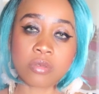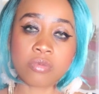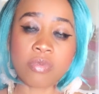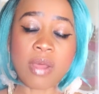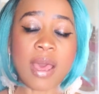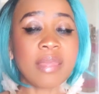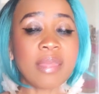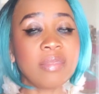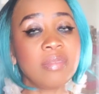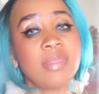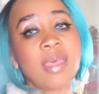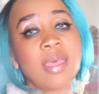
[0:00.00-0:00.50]

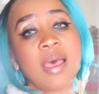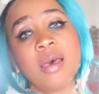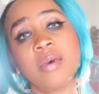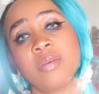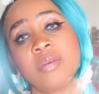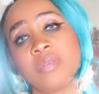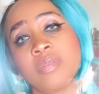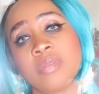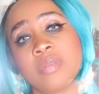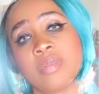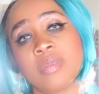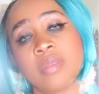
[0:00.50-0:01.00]
write
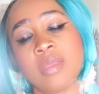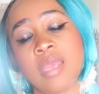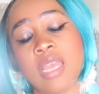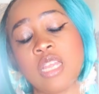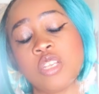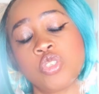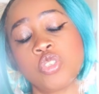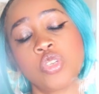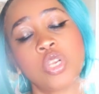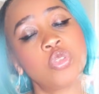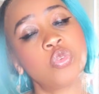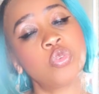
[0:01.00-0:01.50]
down
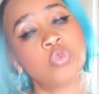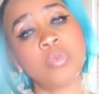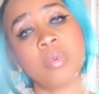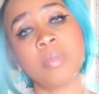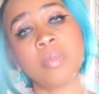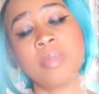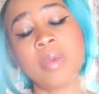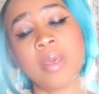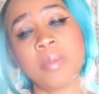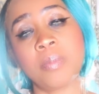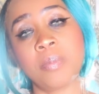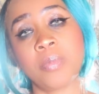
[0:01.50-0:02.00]
and try to
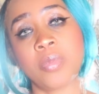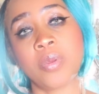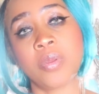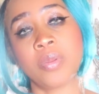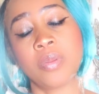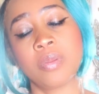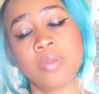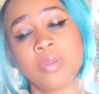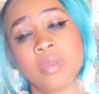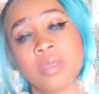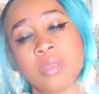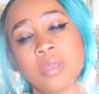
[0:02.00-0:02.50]

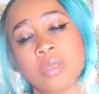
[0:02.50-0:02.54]
remember